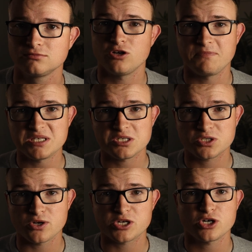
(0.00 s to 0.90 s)
Your business
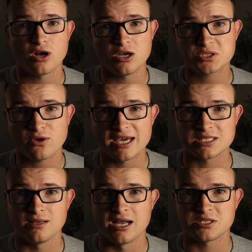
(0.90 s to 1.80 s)
structure also has
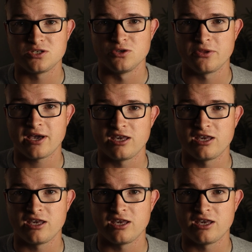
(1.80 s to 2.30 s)
a lot to do with